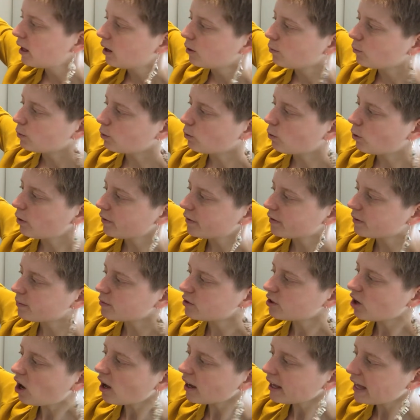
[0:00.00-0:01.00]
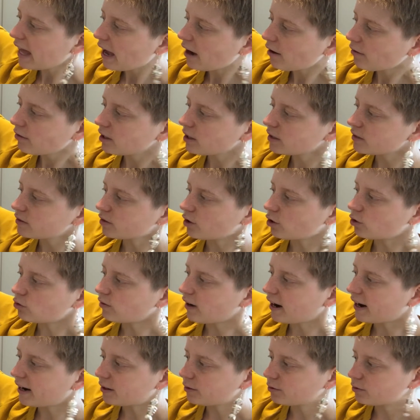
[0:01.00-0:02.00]
We want some dark areas
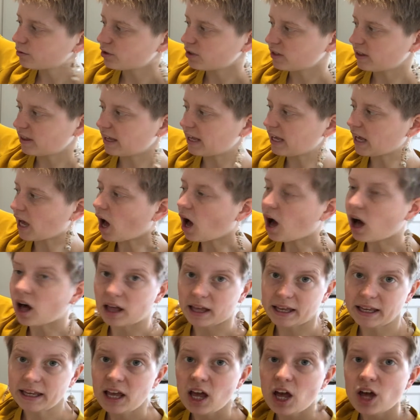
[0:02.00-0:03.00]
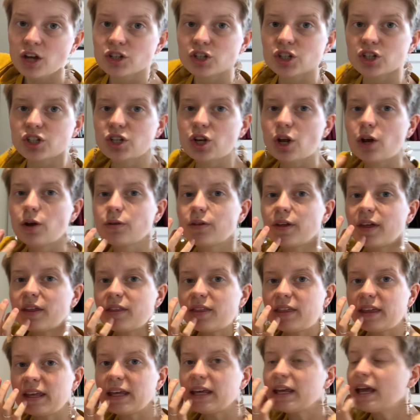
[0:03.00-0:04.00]
around the eye to show
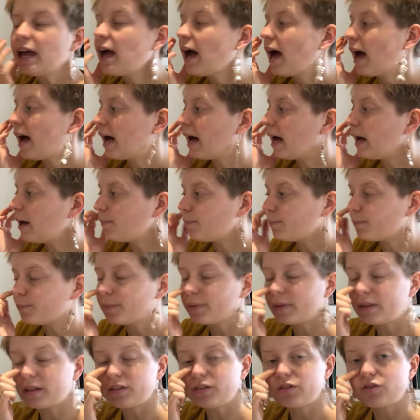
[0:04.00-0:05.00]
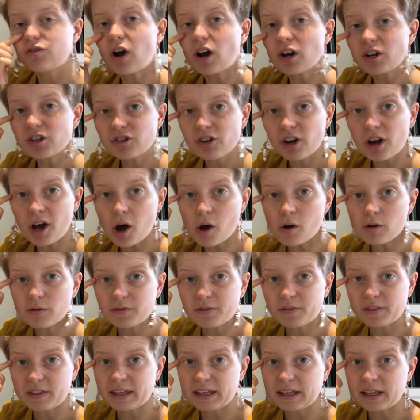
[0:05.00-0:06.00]
that the structure
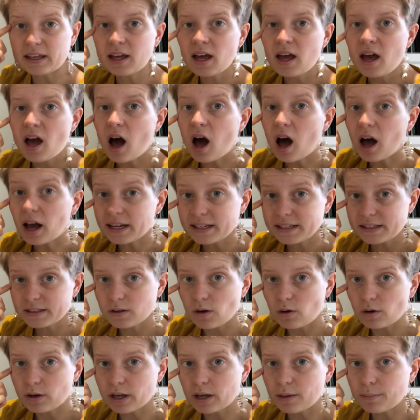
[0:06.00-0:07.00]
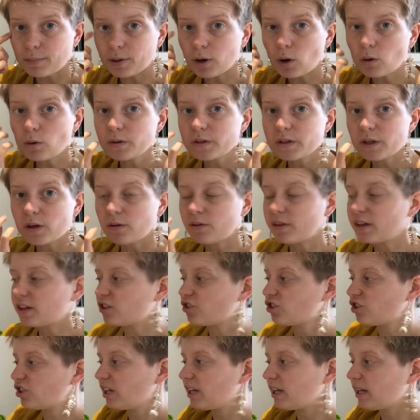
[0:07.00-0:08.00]
of the eye socket, but also that
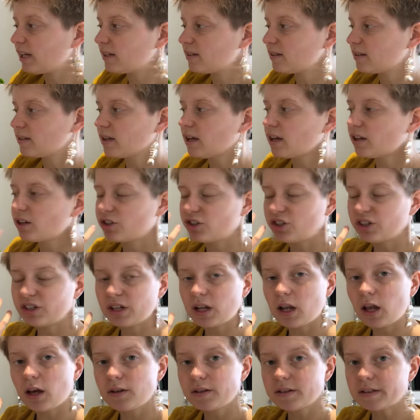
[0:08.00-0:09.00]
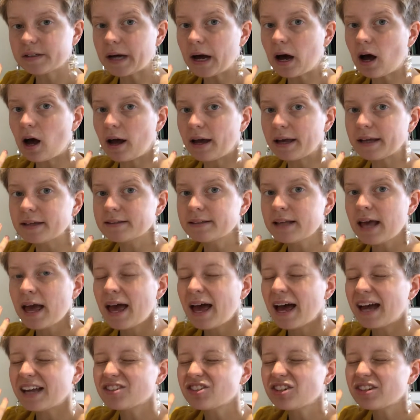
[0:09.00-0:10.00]
she's closed her eyes
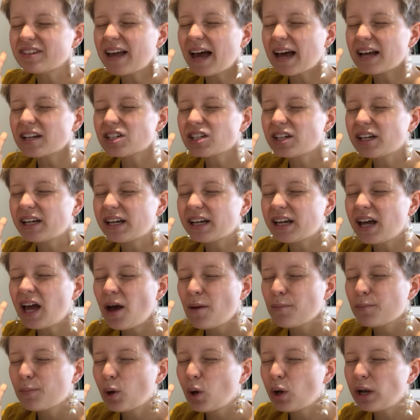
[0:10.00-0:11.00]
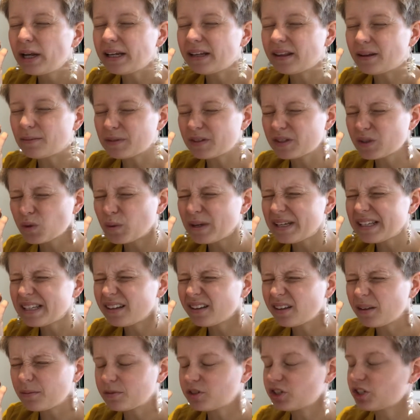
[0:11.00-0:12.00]
and she's actually pulling them,
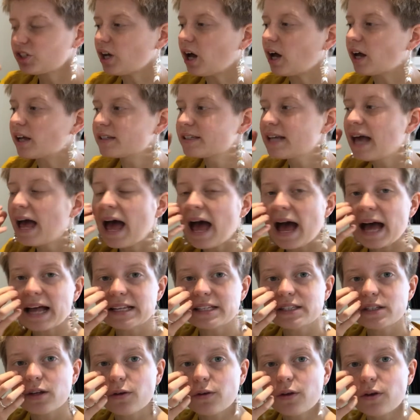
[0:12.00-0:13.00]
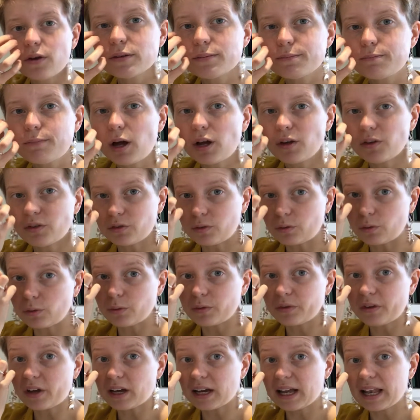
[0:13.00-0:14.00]
squeezing them shut. And so
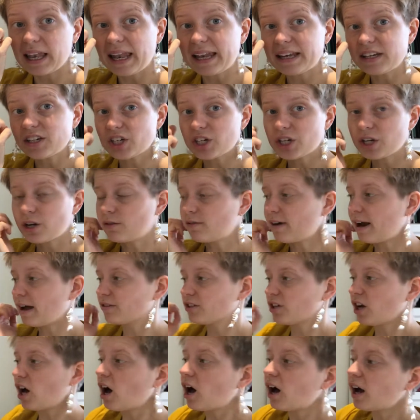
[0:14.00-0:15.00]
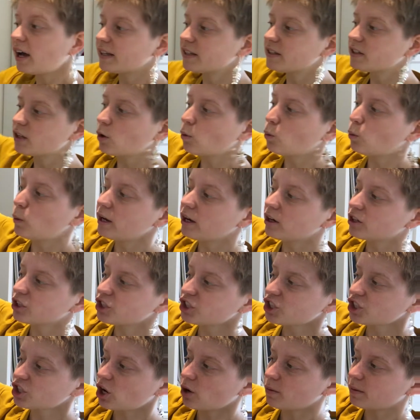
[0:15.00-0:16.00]
muscles are clenching around her eye. So we are
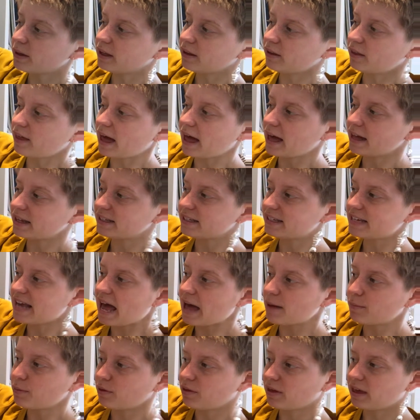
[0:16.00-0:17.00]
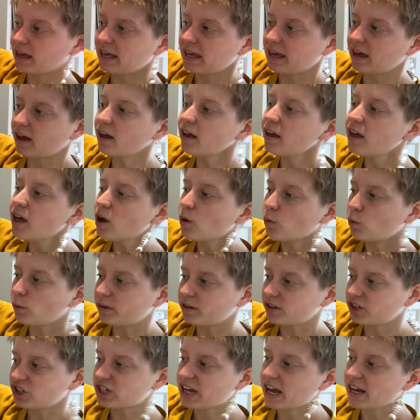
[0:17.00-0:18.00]
showing that depth here with
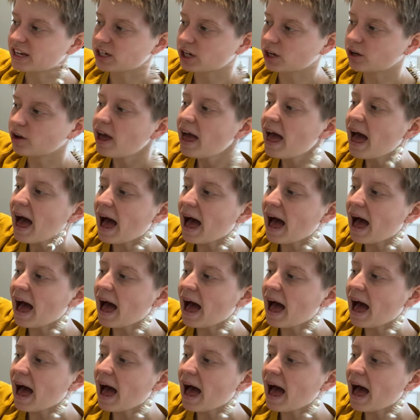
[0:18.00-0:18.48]
a shadow.